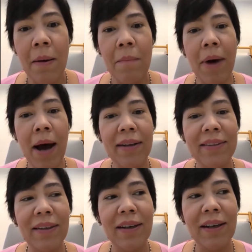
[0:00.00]
but
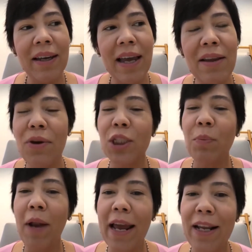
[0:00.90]
can you
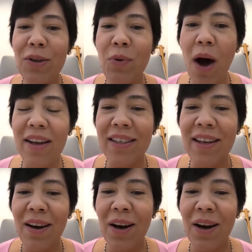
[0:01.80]
explain to us,